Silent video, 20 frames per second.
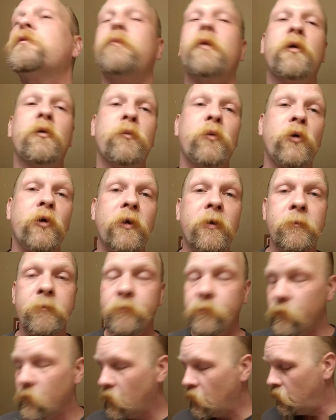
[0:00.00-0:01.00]
tomorrow morning.
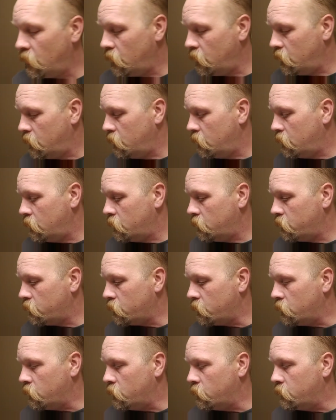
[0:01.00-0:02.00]

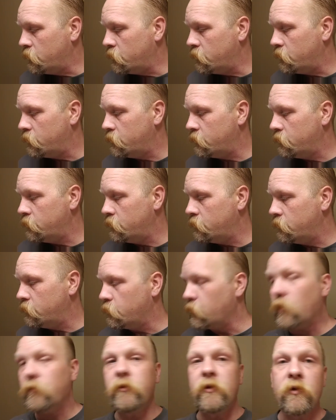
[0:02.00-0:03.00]
So
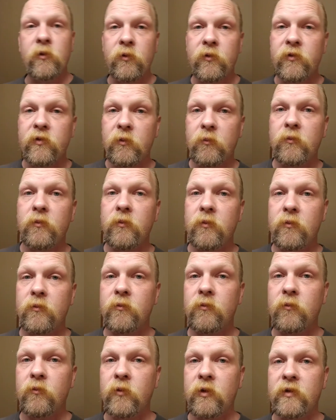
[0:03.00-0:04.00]
probably doing some
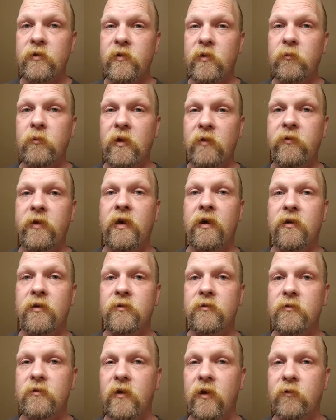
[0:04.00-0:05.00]
with some
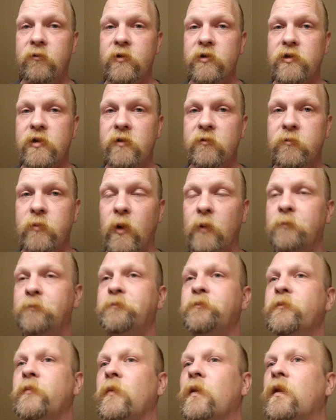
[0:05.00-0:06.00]
Nivea aftershave balm.
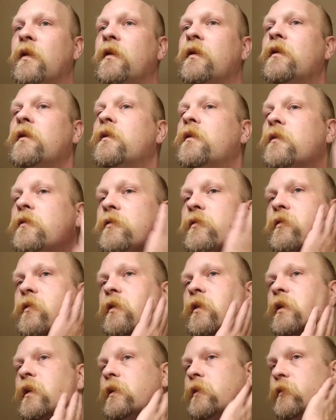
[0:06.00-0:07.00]
Just
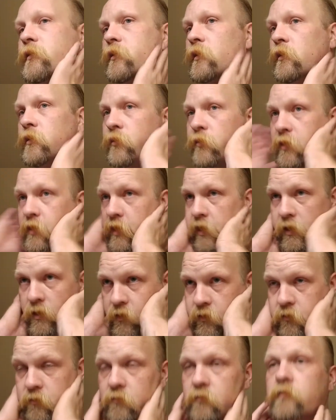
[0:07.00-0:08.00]
going to let this all dry in
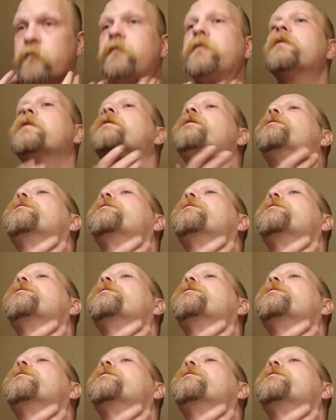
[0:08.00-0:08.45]
and just kind